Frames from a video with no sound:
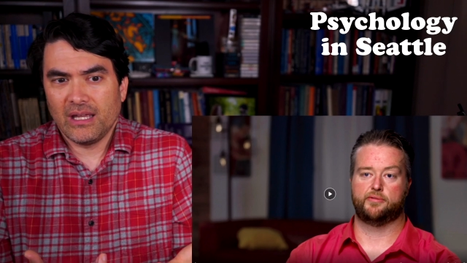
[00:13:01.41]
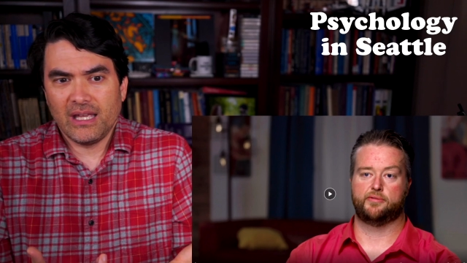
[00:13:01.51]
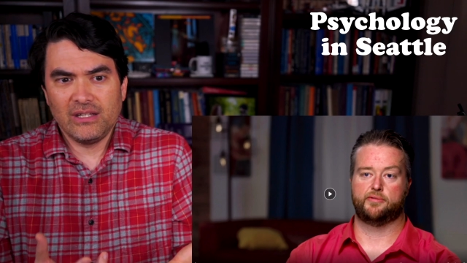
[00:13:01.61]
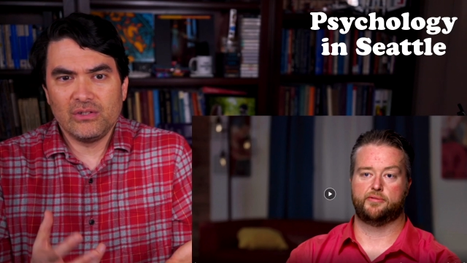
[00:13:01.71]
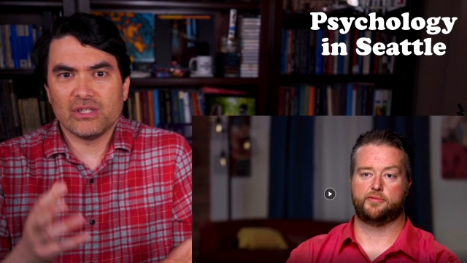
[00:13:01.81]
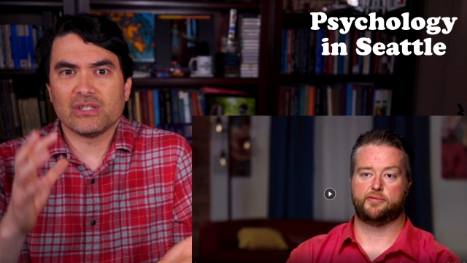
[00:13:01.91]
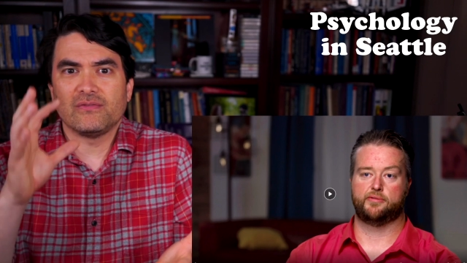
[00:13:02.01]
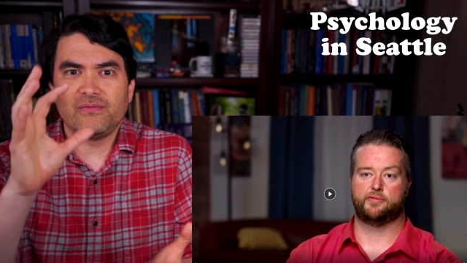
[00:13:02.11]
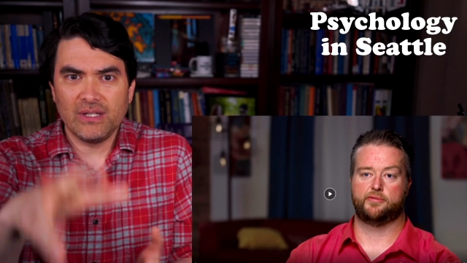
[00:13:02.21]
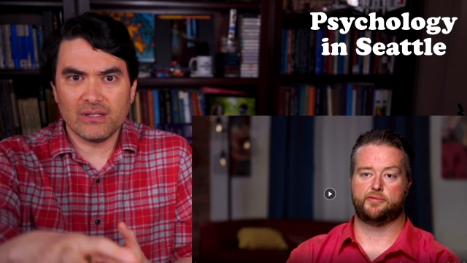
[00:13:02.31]
Speaker 1: And you just
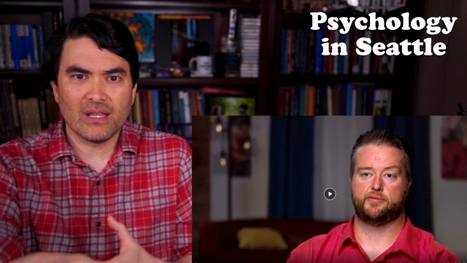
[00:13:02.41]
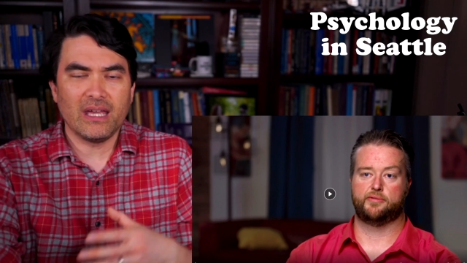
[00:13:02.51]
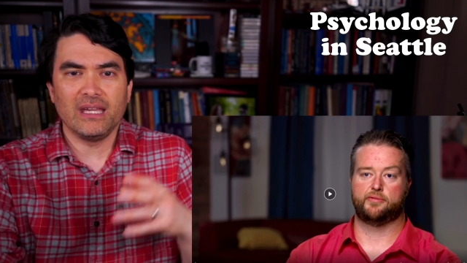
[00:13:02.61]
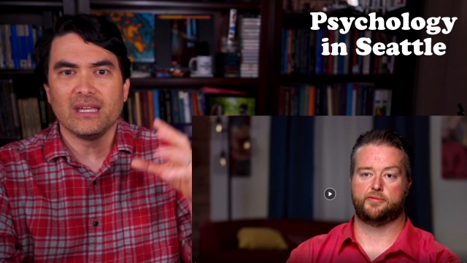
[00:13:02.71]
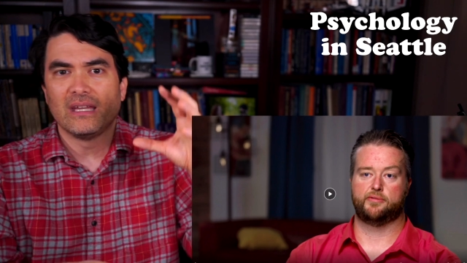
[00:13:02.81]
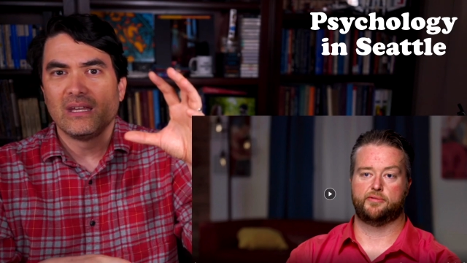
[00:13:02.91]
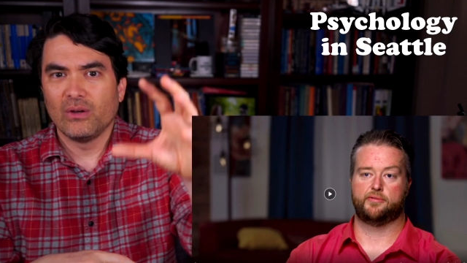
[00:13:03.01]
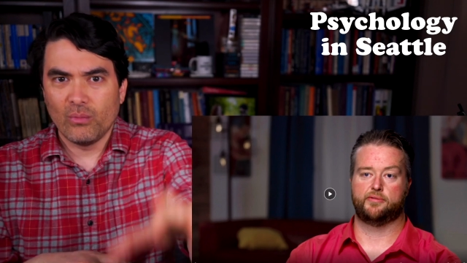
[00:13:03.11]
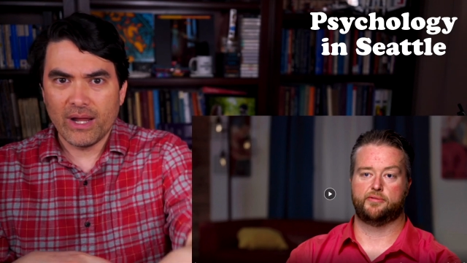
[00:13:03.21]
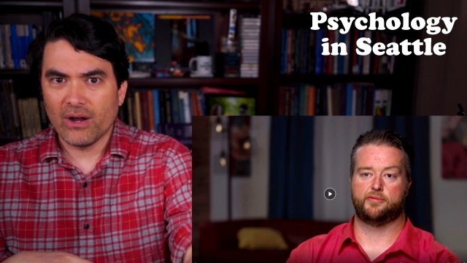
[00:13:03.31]
feel like,
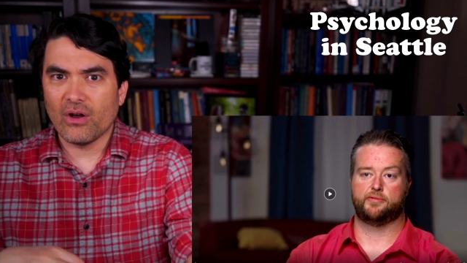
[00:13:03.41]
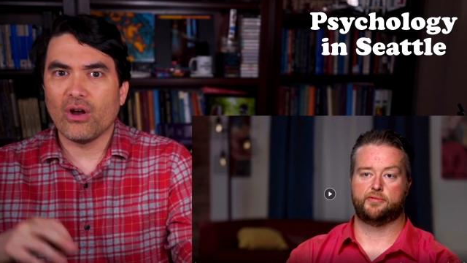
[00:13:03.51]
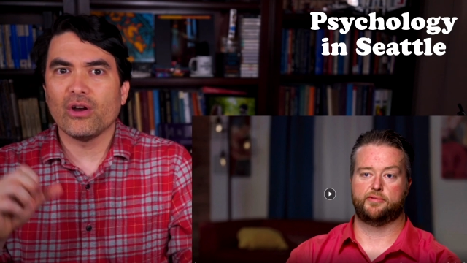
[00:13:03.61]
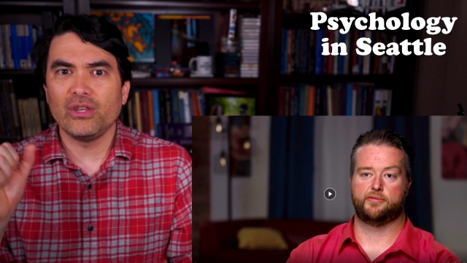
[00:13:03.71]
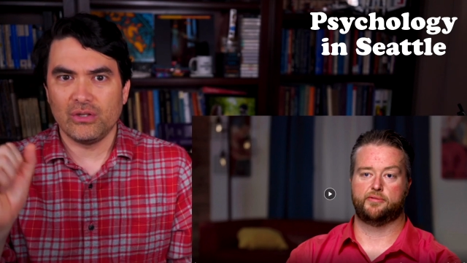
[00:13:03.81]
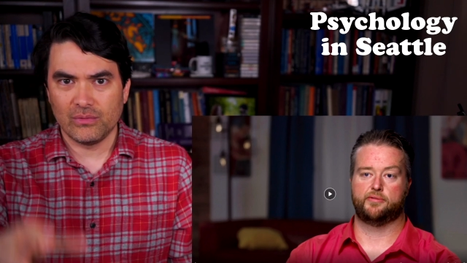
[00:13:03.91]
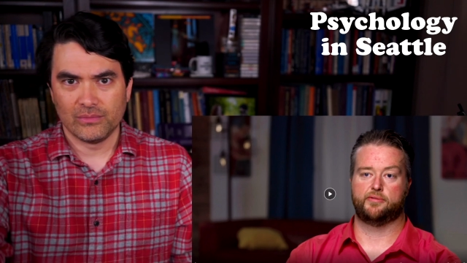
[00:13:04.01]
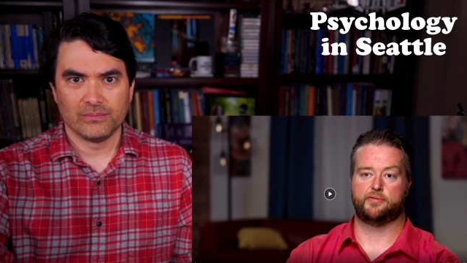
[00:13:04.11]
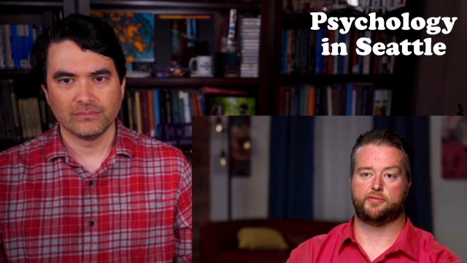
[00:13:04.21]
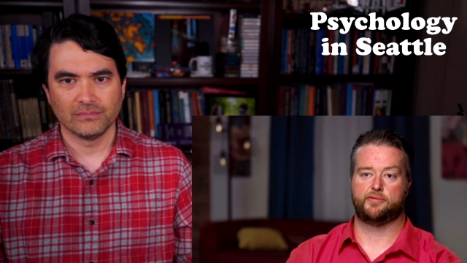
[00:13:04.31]
where are you?
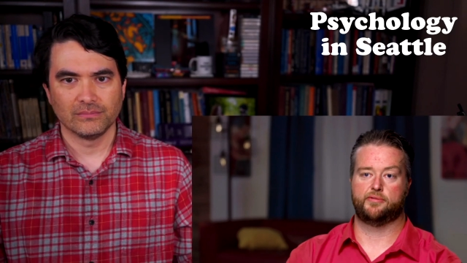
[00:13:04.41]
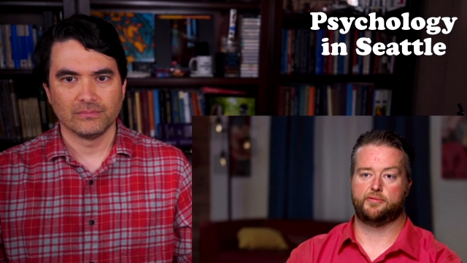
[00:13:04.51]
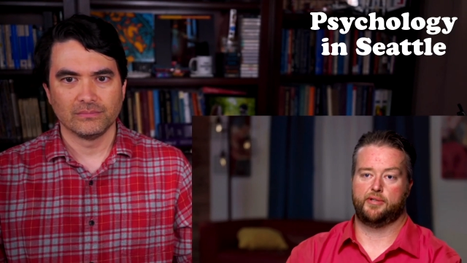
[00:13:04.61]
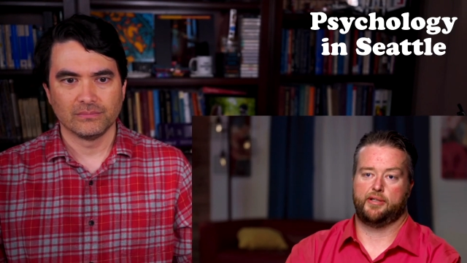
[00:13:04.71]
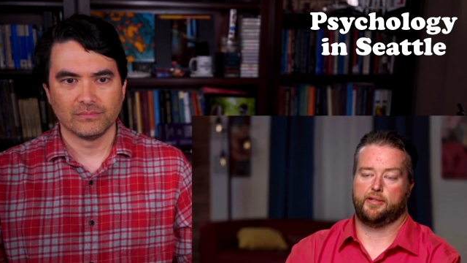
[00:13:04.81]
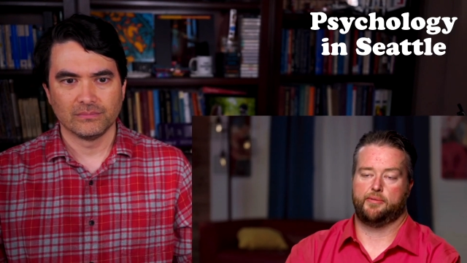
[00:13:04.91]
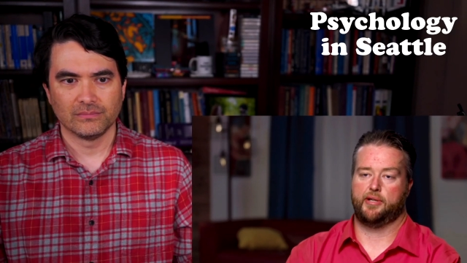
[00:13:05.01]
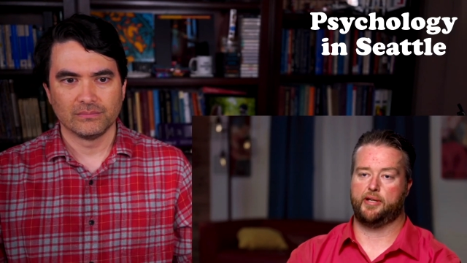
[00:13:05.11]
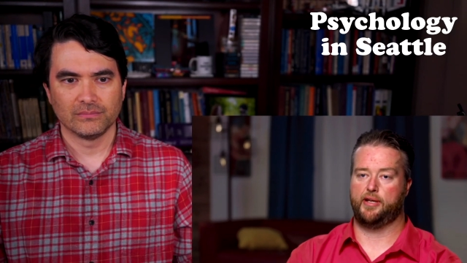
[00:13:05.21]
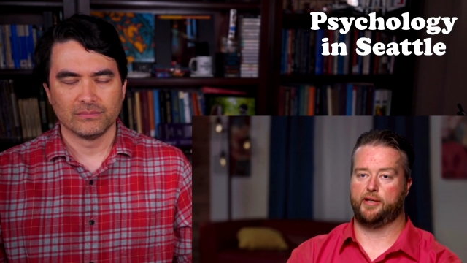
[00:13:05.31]
Like, I
Speaker 2: mean,
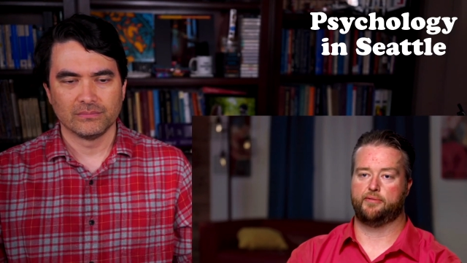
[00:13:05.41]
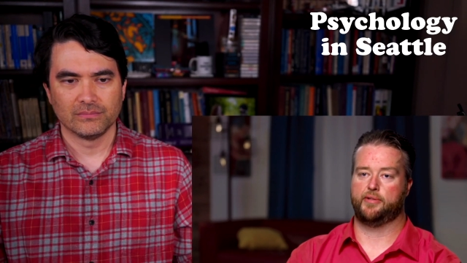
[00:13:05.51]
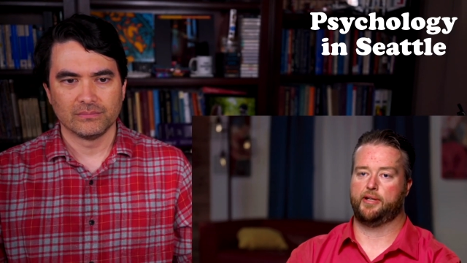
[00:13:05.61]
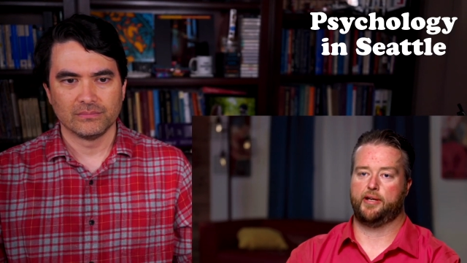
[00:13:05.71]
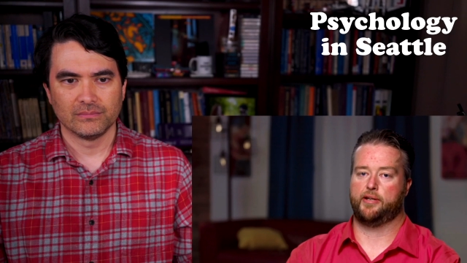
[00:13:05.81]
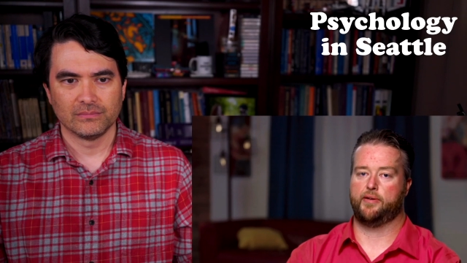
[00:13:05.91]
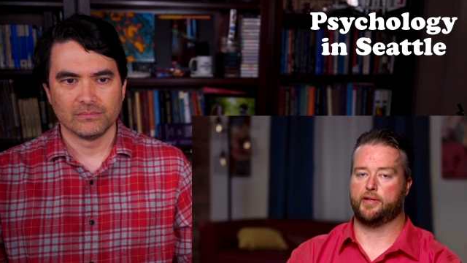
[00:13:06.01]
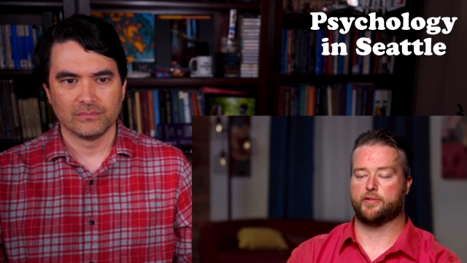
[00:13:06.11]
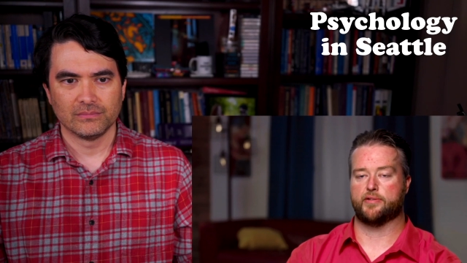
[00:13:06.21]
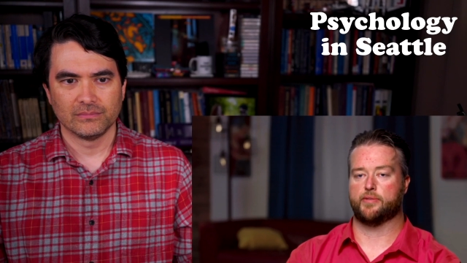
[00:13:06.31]
I can't, like, how do you
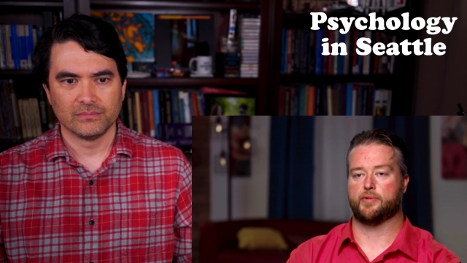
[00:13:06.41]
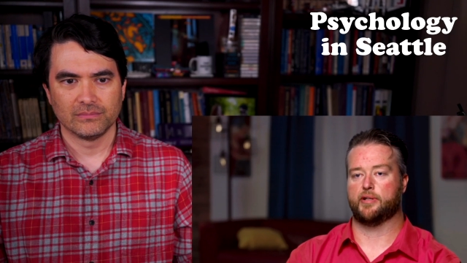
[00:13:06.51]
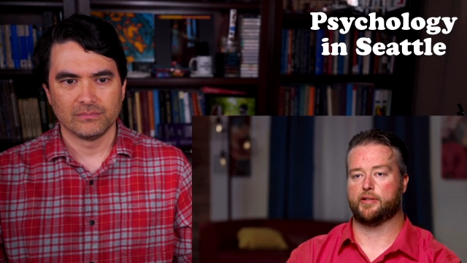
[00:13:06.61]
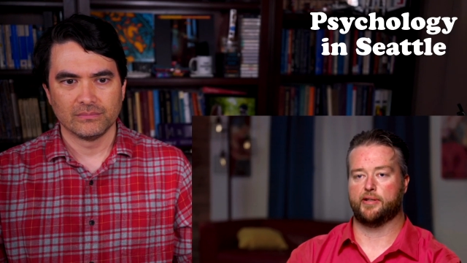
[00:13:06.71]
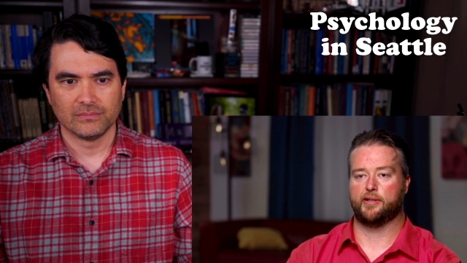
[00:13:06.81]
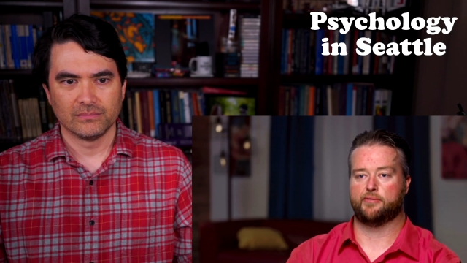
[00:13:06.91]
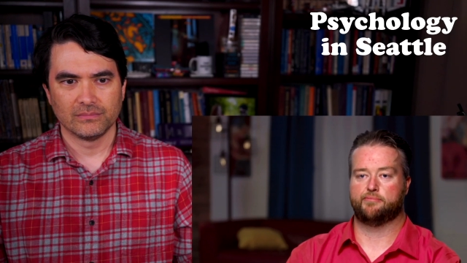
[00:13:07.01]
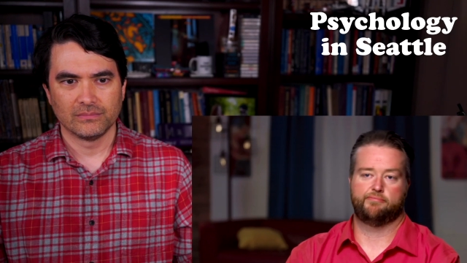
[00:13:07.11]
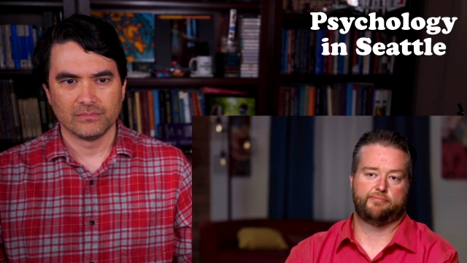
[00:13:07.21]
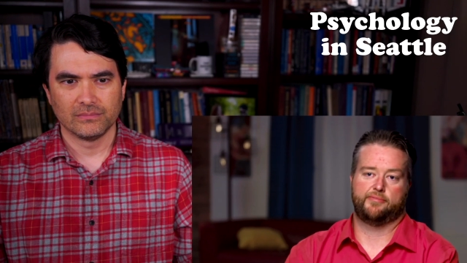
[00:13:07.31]
answer something like that?
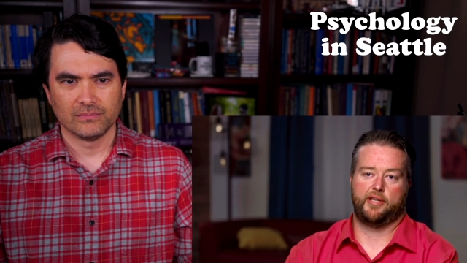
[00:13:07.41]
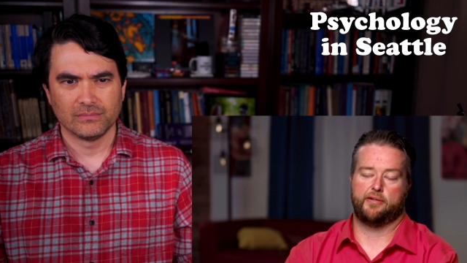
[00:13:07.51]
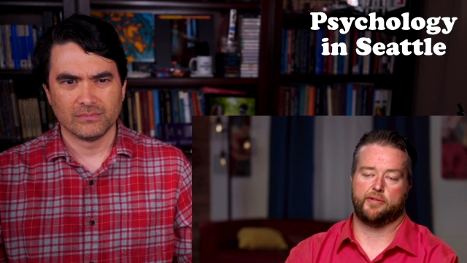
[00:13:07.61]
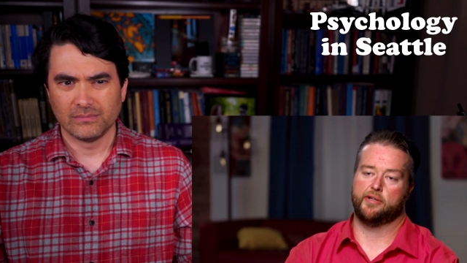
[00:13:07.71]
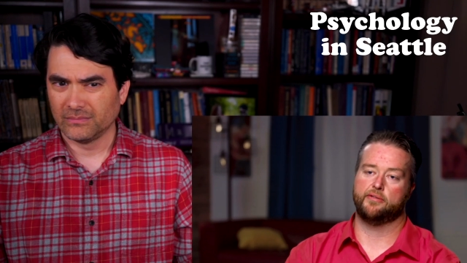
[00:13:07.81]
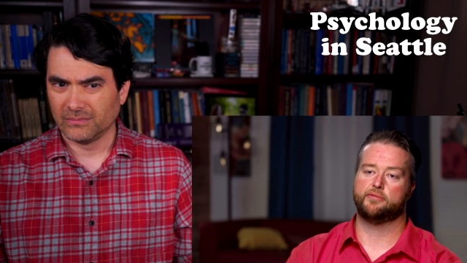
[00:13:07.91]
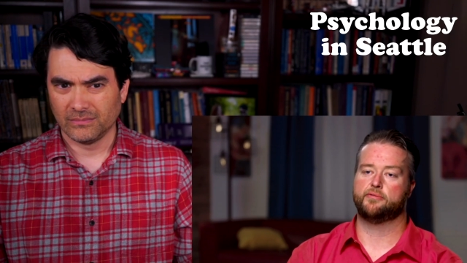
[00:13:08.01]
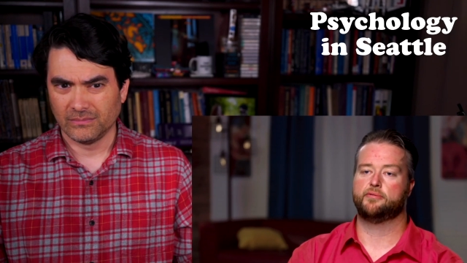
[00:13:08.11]
I don't know.